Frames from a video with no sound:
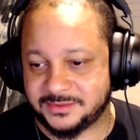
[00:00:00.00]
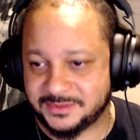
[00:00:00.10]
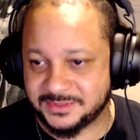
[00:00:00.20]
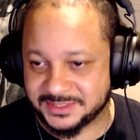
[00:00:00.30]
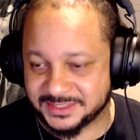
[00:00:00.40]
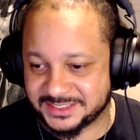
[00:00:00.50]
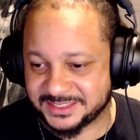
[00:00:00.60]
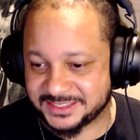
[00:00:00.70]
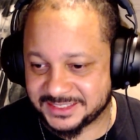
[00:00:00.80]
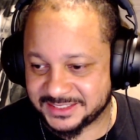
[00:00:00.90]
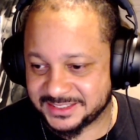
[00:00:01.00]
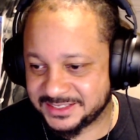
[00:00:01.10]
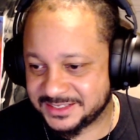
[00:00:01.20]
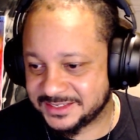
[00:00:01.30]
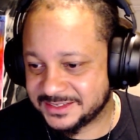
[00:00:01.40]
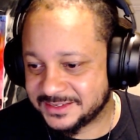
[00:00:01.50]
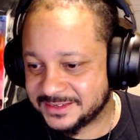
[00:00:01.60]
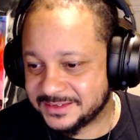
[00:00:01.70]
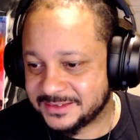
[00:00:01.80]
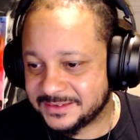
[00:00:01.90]

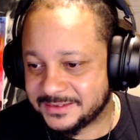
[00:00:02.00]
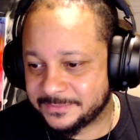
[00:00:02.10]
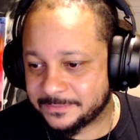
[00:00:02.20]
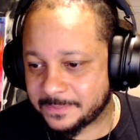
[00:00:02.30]
Nothing is said.